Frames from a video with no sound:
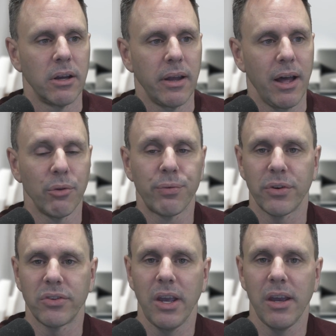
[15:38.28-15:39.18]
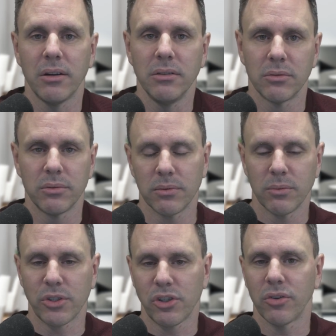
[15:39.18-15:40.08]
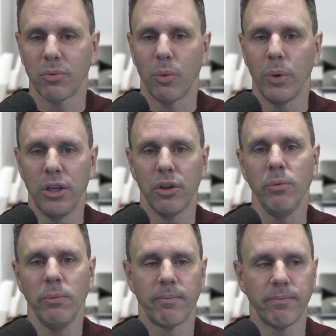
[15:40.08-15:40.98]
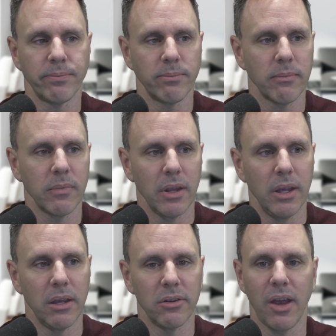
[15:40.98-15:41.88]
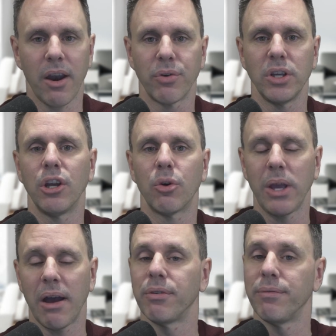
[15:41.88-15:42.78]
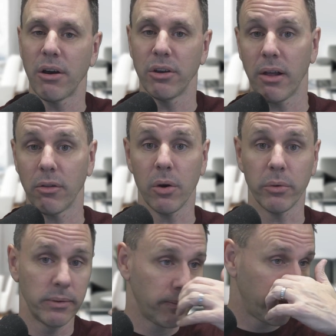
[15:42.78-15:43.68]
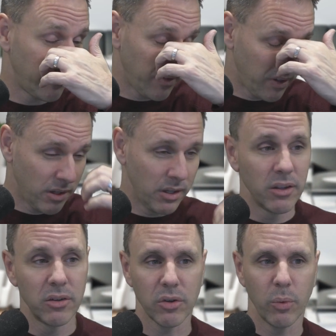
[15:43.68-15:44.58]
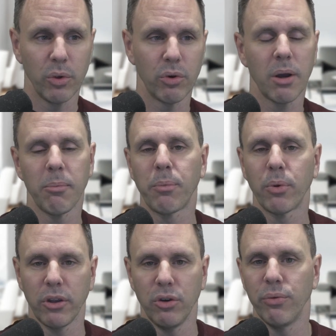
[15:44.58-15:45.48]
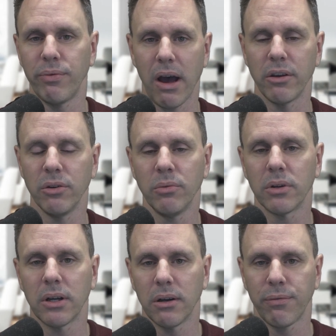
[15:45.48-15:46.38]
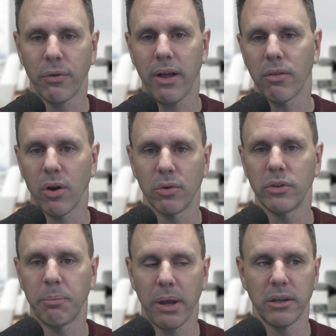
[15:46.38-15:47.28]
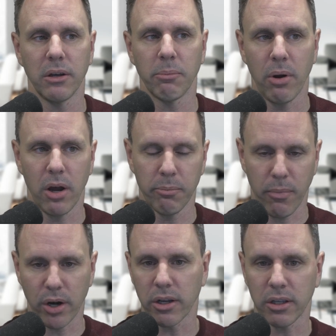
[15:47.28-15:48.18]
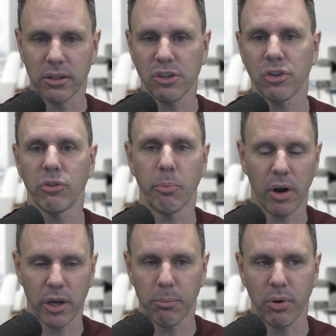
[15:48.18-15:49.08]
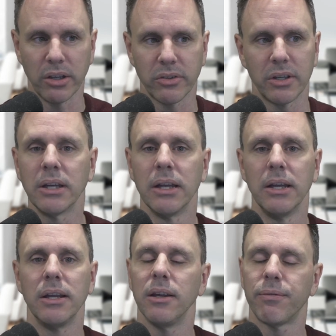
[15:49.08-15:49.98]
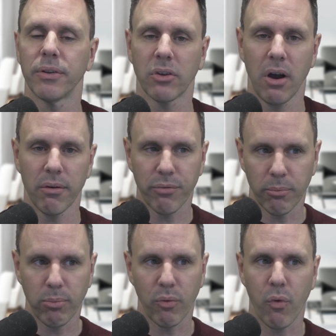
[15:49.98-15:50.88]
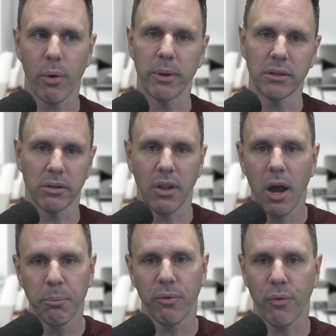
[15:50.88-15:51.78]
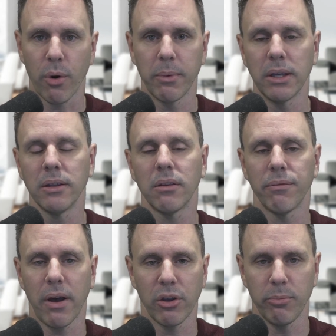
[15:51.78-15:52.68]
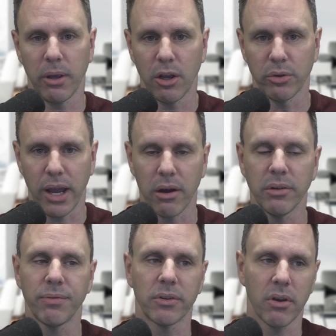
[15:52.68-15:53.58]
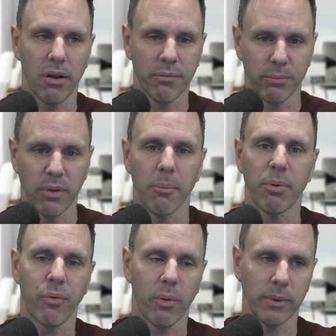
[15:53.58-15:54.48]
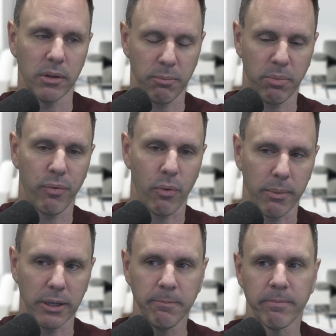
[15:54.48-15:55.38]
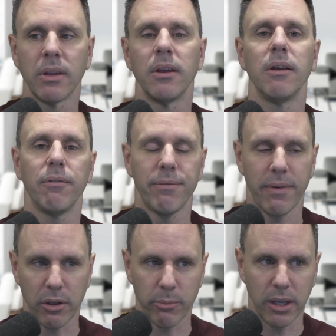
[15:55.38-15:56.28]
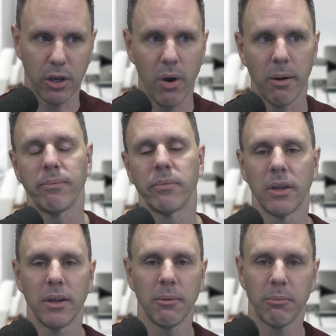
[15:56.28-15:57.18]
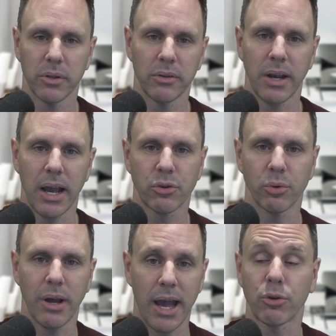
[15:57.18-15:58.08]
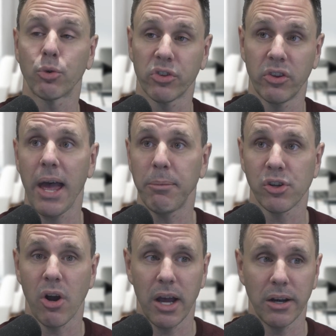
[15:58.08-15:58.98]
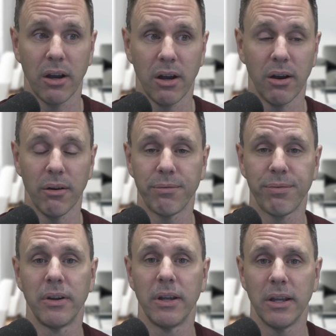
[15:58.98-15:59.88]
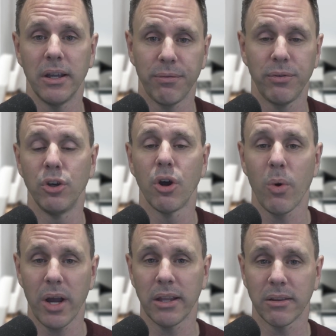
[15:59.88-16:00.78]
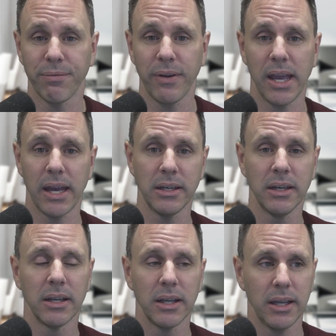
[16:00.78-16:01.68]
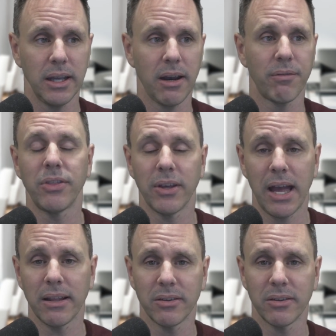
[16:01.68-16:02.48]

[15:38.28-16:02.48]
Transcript: Held for sale, which is what we do, is every year we have to value that loan. So we will come up with a new value for that loan dependent upon market conditions, market pricing. If it's gone from performing to non-performing, the value may go down. If it's gone from non-performing to performing, value may go up. But it's an actual snapshot of if you know what hit the fan and everything had to